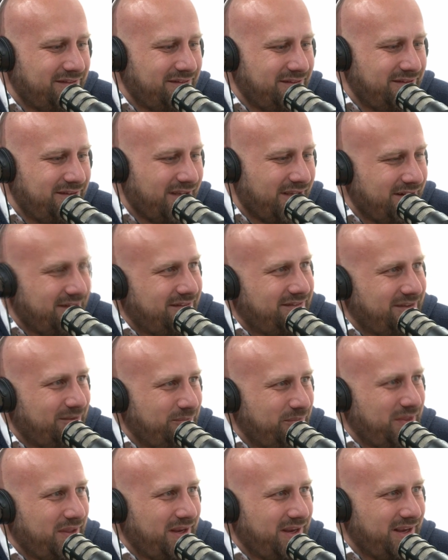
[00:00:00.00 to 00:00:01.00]
done
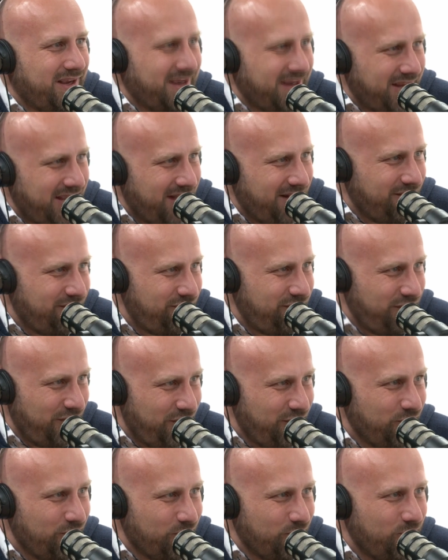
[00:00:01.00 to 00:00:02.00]
something against
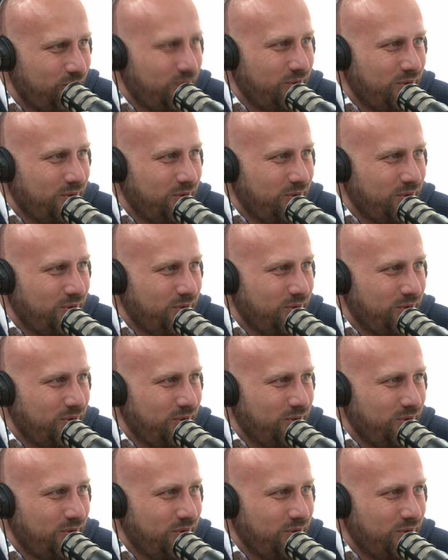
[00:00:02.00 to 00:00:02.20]
you,